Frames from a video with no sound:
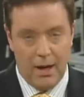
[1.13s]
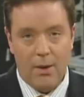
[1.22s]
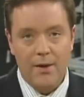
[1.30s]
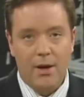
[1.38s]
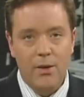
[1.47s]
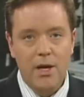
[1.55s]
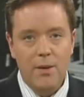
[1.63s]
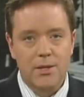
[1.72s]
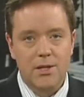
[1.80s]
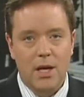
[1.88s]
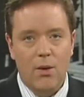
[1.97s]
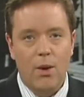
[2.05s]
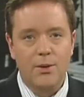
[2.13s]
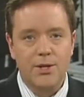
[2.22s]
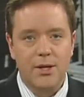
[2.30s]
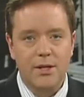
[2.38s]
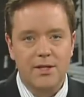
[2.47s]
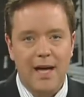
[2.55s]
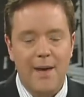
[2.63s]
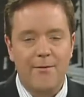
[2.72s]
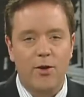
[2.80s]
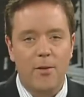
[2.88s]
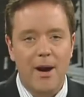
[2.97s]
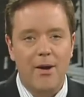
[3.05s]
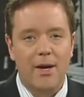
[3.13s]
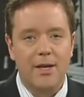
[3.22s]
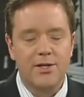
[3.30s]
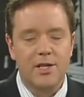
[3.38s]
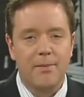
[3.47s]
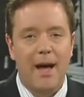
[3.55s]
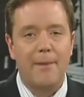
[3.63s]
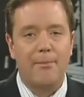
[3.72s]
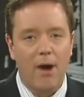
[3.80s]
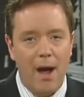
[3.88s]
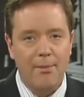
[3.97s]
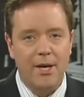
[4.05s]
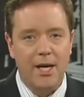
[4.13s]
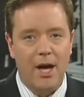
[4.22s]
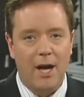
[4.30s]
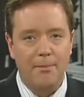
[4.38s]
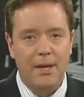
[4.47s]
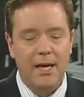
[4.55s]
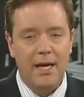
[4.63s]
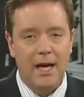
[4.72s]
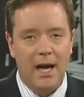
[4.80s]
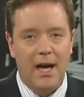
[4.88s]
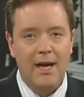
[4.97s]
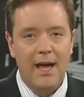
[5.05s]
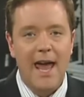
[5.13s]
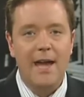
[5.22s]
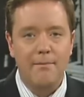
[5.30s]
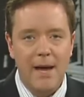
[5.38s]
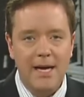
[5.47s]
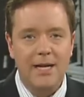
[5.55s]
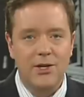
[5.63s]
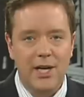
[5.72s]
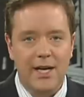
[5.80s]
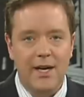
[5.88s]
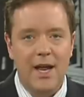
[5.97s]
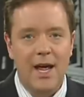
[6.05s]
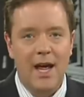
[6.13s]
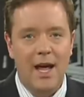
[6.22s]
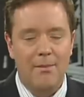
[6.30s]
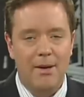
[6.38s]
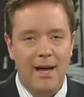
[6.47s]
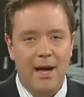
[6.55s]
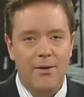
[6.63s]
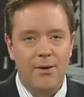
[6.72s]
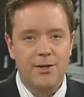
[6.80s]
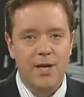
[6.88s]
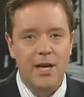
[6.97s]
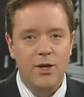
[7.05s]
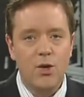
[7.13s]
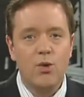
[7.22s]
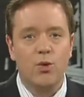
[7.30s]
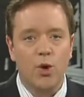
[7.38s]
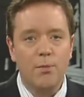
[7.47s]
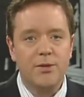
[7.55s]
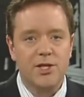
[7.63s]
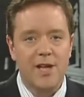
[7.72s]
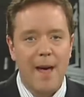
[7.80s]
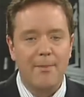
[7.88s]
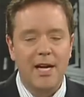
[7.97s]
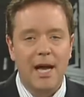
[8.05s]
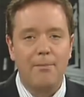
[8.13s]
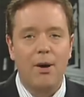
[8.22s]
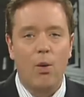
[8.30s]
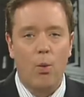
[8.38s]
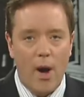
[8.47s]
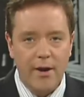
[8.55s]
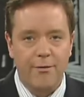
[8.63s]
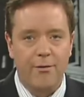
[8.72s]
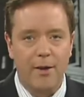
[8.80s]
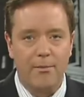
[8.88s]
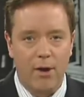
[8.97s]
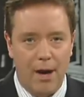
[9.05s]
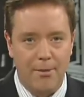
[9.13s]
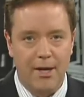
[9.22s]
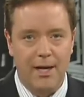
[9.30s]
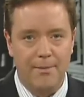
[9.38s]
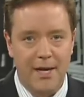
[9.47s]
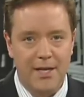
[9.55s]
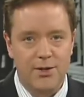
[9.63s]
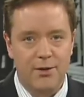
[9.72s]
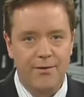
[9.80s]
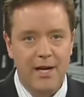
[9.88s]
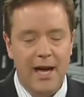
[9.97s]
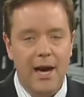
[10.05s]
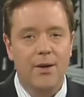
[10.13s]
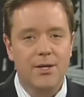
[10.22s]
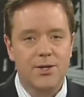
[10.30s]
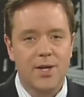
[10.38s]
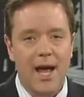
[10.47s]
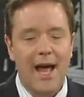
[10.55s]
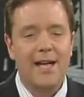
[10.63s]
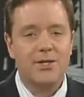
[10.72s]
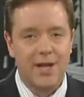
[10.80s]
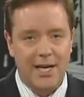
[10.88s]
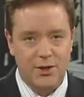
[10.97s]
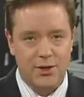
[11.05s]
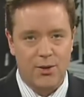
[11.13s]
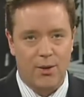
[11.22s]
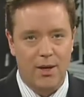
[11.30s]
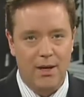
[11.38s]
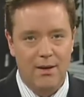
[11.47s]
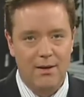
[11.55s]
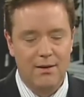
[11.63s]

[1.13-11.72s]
When the loonie was low, it was a good time for Americans to buy property on PEI, and many did. But now there's a new group snapping up waterfront property, and Sophia Harris has that story.